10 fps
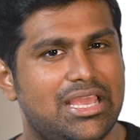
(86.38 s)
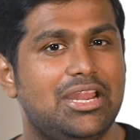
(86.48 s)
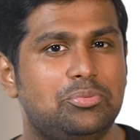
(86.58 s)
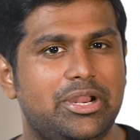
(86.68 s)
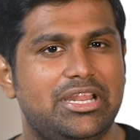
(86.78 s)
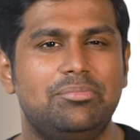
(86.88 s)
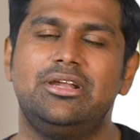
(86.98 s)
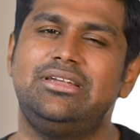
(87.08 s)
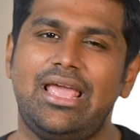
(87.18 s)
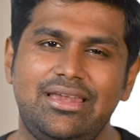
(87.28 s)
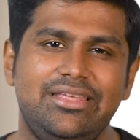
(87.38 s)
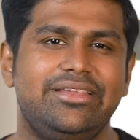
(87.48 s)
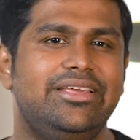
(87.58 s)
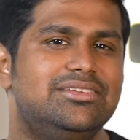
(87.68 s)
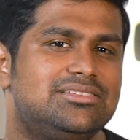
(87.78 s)
K20, but
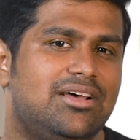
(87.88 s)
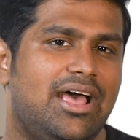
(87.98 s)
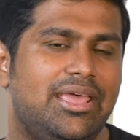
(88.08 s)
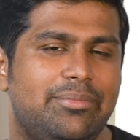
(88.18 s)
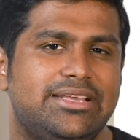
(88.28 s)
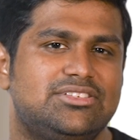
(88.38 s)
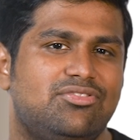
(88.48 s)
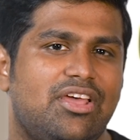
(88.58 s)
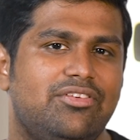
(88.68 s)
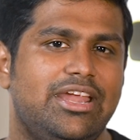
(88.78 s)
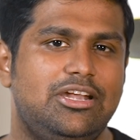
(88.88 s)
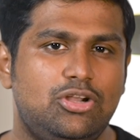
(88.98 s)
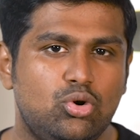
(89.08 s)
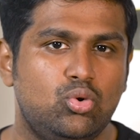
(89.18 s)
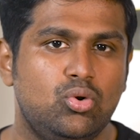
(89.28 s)
technically it's a
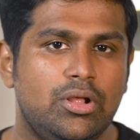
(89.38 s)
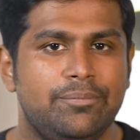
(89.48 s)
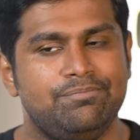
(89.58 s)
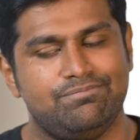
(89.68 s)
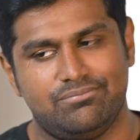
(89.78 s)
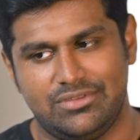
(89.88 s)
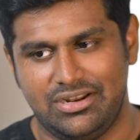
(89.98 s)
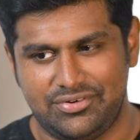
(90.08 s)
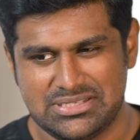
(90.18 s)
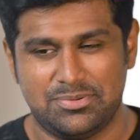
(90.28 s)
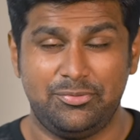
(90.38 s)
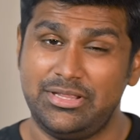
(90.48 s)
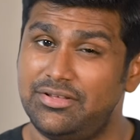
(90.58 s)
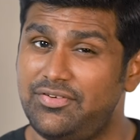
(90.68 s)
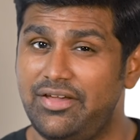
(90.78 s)
IMX582 the difference
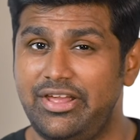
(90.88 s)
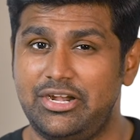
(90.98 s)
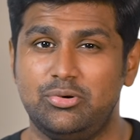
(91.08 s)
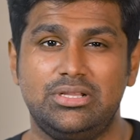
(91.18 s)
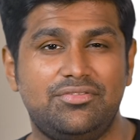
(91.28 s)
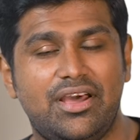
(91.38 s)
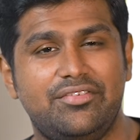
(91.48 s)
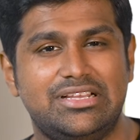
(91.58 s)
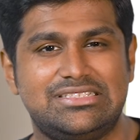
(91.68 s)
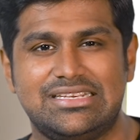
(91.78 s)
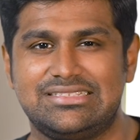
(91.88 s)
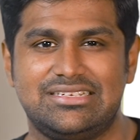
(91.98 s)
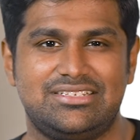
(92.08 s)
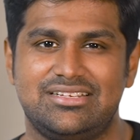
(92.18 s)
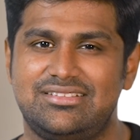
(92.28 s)
between the 582 and the 586
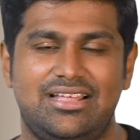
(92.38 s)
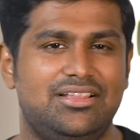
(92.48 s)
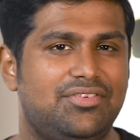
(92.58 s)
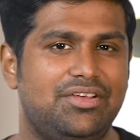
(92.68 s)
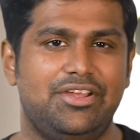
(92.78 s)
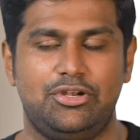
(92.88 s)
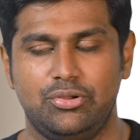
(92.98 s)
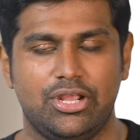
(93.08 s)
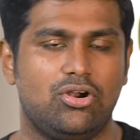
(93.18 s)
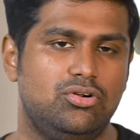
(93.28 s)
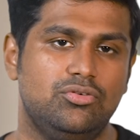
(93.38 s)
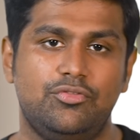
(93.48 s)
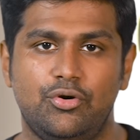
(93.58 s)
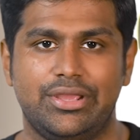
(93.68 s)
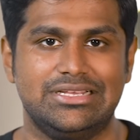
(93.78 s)
is just that the 582 cannot do
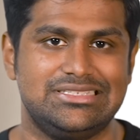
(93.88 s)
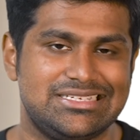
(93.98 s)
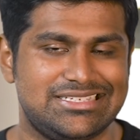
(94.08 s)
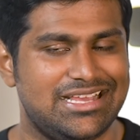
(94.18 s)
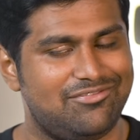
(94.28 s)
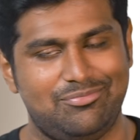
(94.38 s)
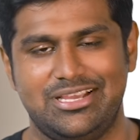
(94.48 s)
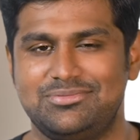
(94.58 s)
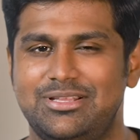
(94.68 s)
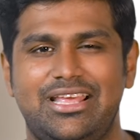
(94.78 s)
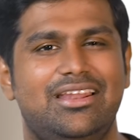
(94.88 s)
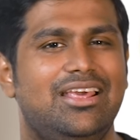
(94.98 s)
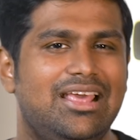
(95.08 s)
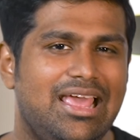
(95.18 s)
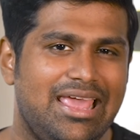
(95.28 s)
4K 60 FPS, but then,
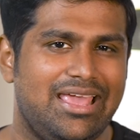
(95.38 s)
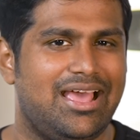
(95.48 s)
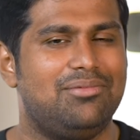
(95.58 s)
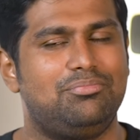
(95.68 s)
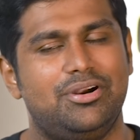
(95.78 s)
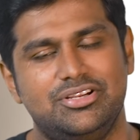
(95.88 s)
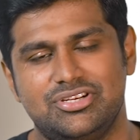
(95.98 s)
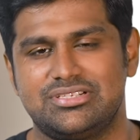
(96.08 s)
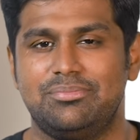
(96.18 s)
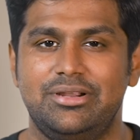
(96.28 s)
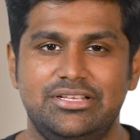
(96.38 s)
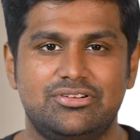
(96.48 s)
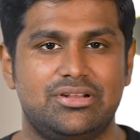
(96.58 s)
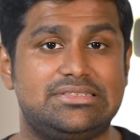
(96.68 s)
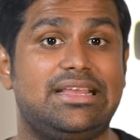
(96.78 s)
hey, I'm pretty sure somebody's
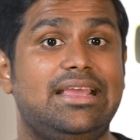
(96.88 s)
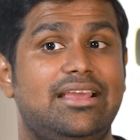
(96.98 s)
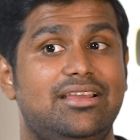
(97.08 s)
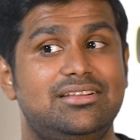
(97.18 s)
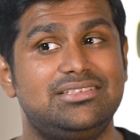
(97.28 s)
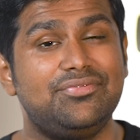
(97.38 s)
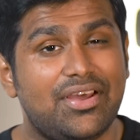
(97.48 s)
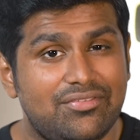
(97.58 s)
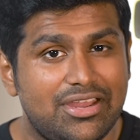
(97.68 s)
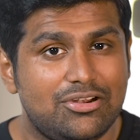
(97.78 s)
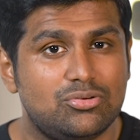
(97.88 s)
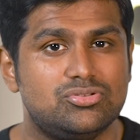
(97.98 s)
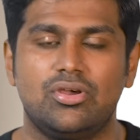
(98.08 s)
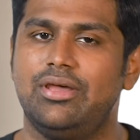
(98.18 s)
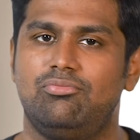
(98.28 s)
gonna say, it's the 582,
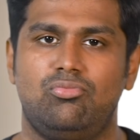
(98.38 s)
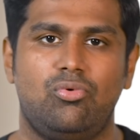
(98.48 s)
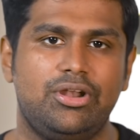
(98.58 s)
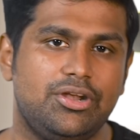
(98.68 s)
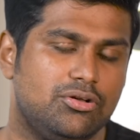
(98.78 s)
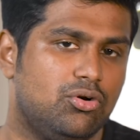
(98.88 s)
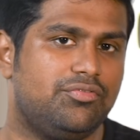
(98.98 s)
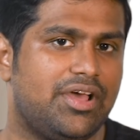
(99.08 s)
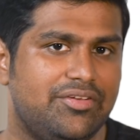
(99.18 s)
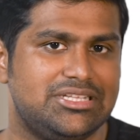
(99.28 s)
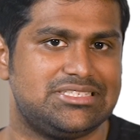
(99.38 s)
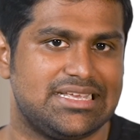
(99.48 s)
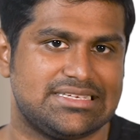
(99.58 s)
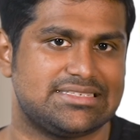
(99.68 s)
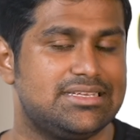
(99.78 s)
so I wanted to go
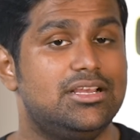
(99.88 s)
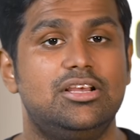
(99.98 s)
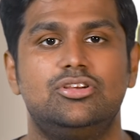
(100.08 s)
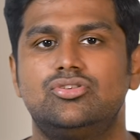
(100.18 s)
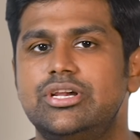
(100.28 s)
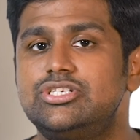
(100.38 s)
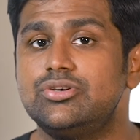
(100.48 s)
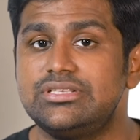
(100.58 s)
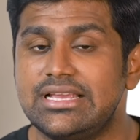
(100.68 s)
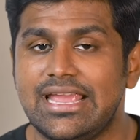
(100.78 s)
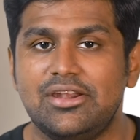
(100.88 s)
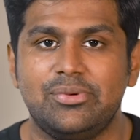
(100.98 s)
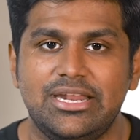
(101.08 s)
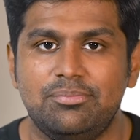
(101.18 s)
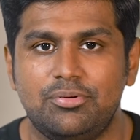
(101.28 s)
586. So I chose the
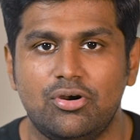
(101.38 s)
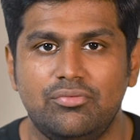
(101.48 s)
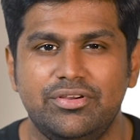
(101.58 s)
K20 Pro.